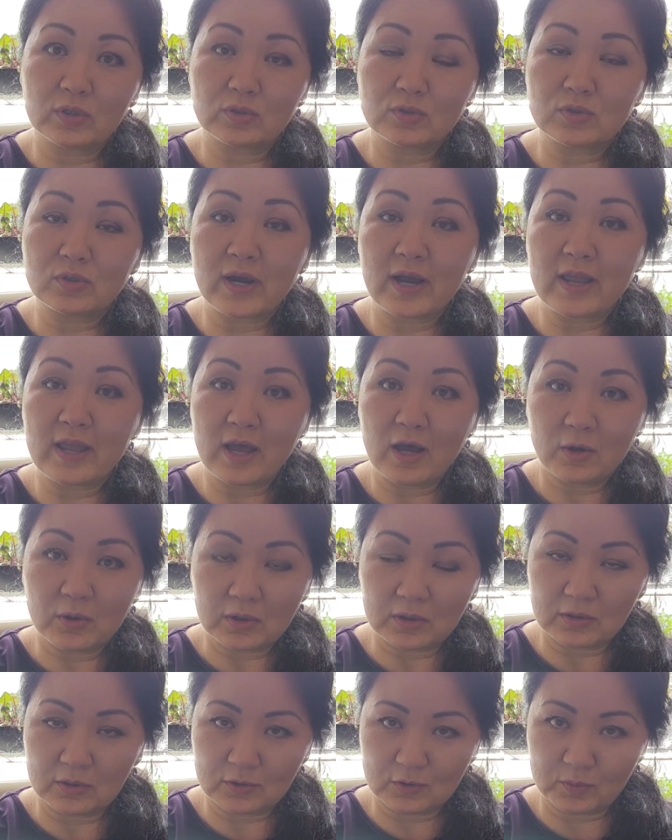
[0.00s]
dry out a
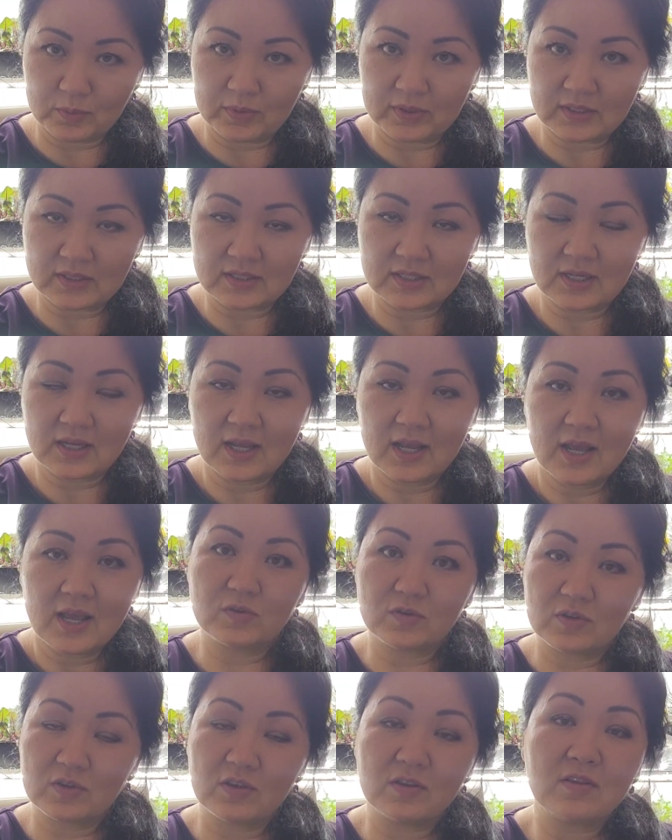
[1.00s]
little bit,
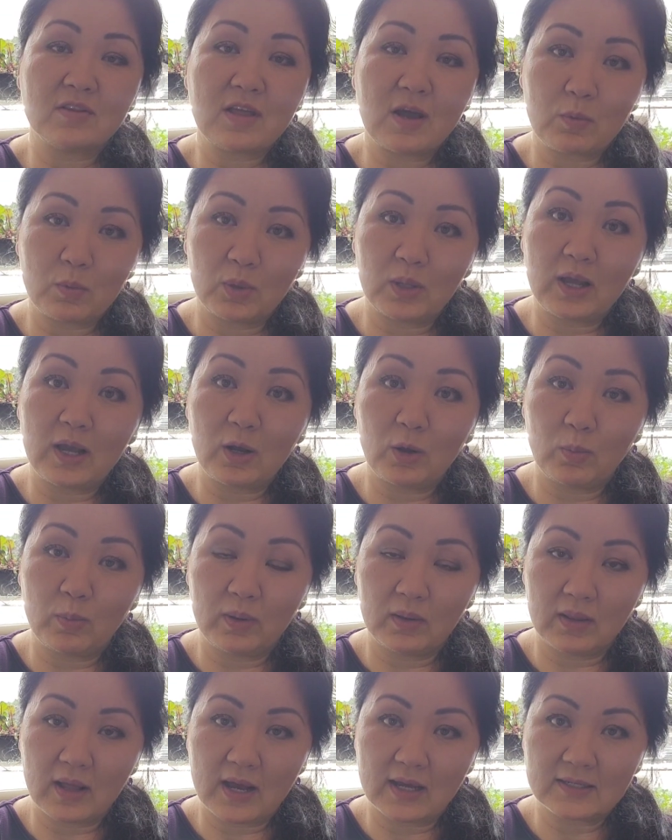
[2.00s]
then that will help a
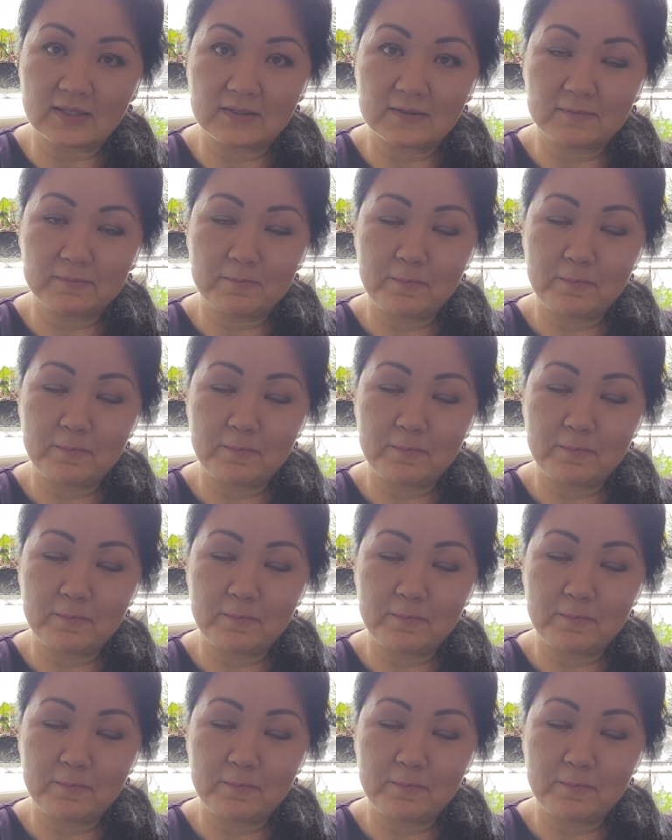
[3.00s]
lot.